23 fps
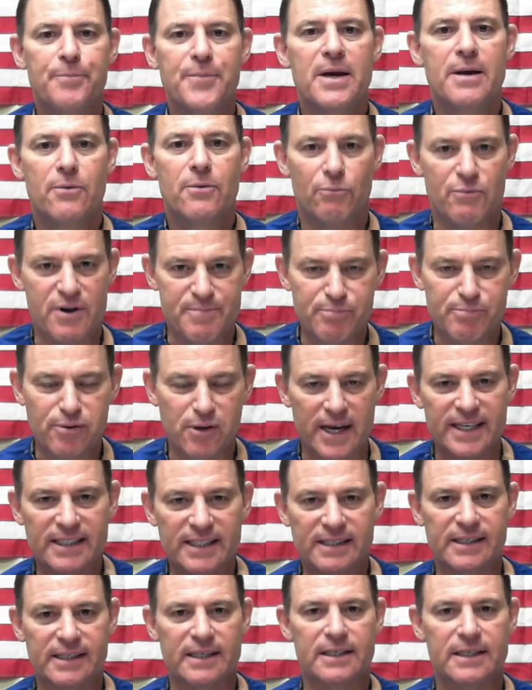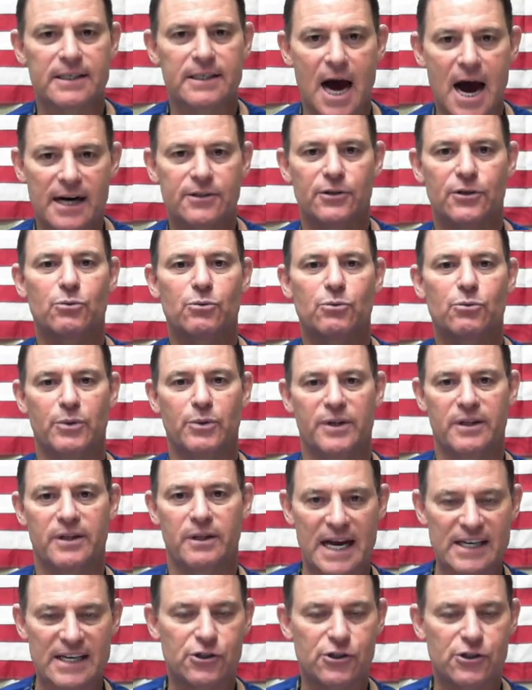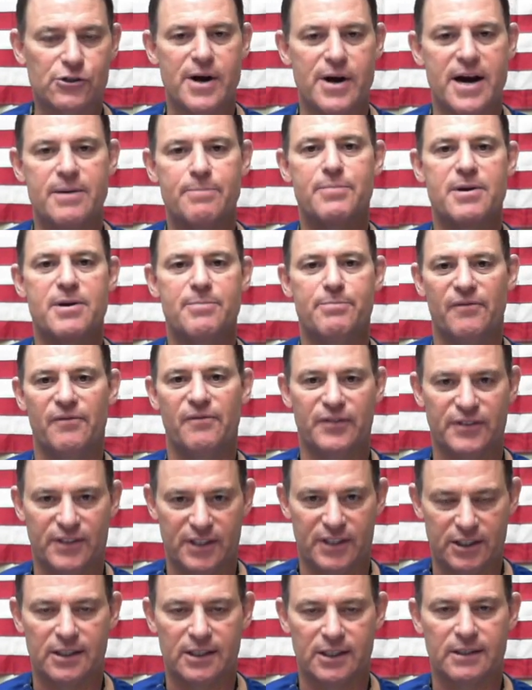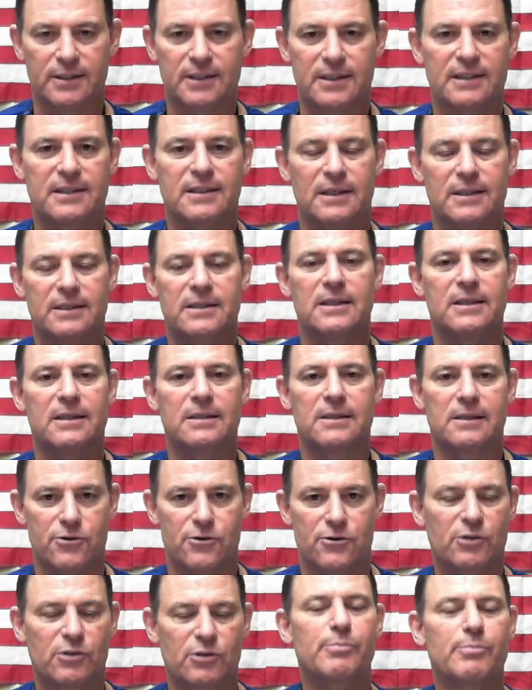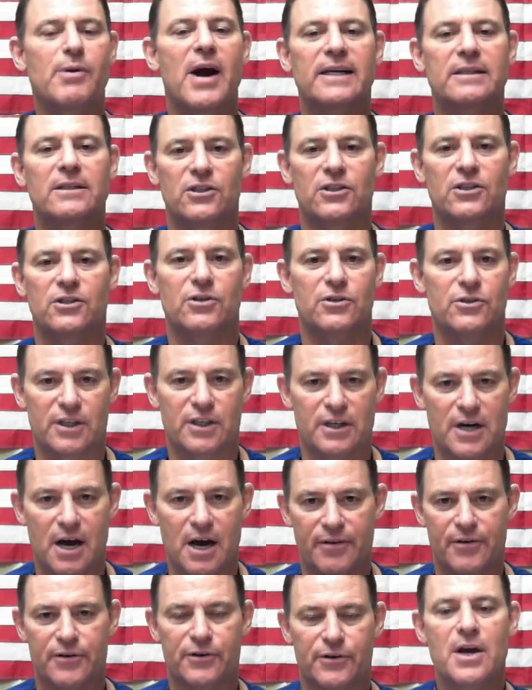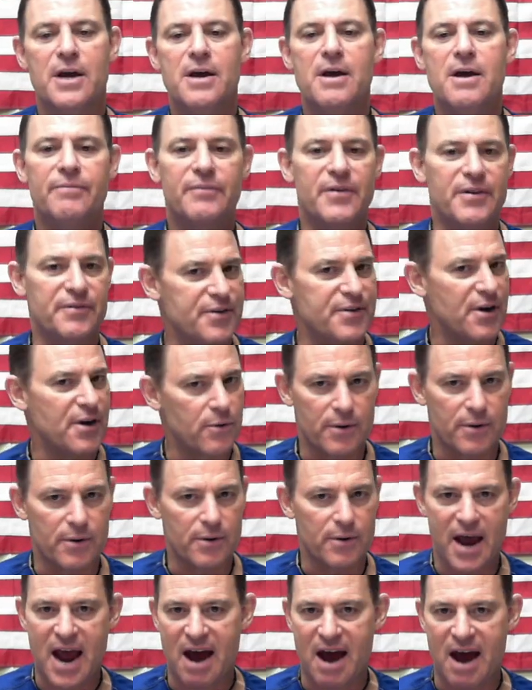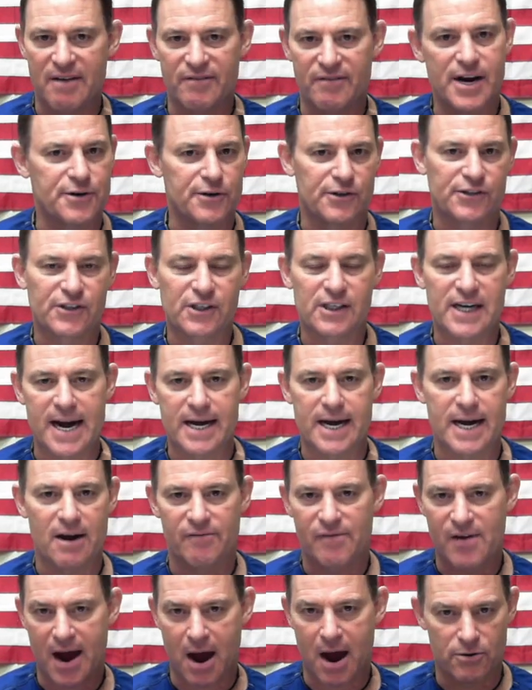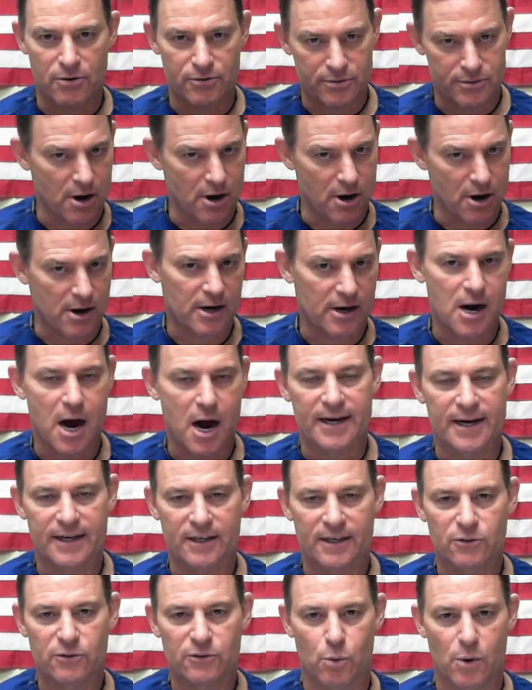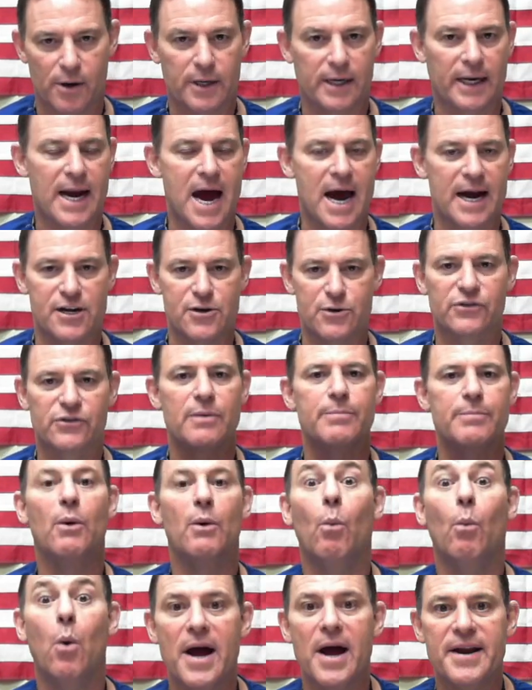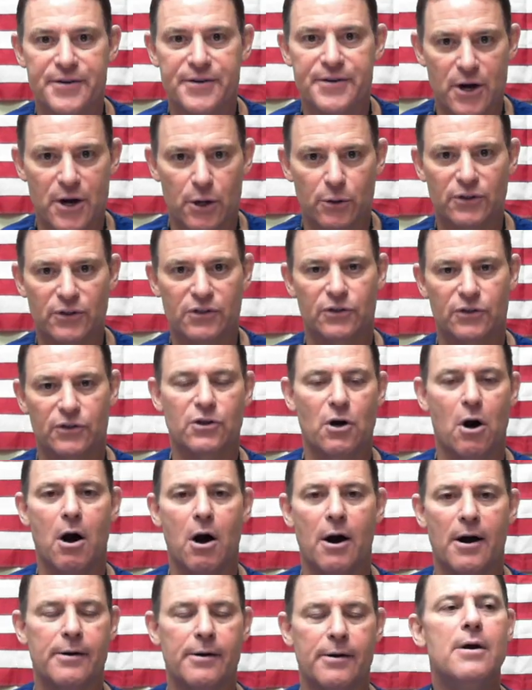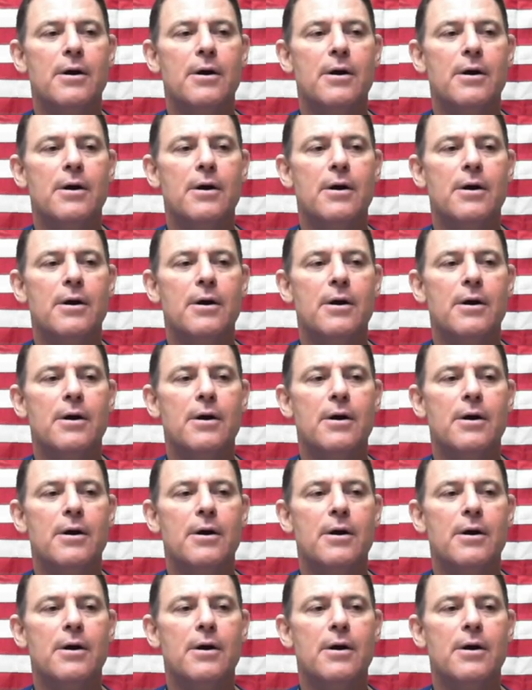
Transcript: replacing doctors with less trained people, physician's assistants and nurse practitioners and others that don't have an understanding of how narcotics work and how to use them and what doses are